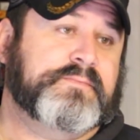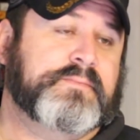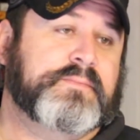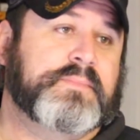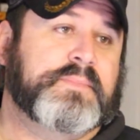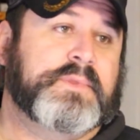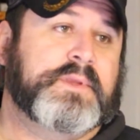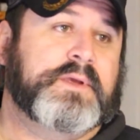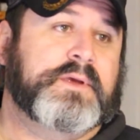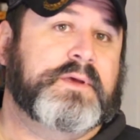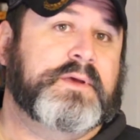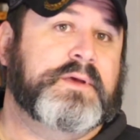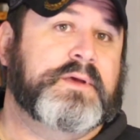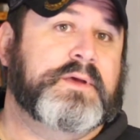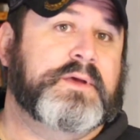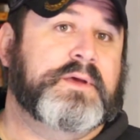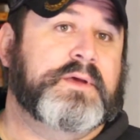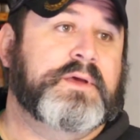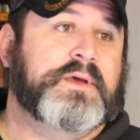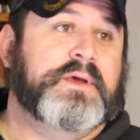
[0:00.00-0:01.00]

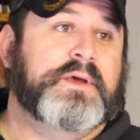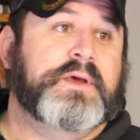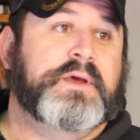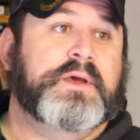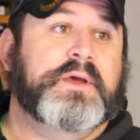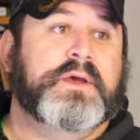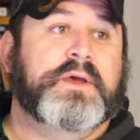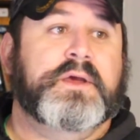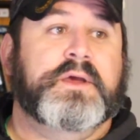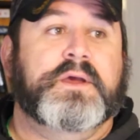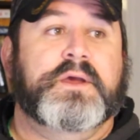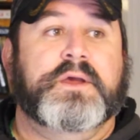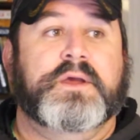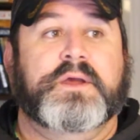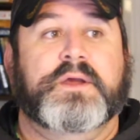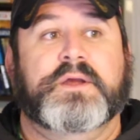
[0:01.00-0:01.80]
Nothing is said.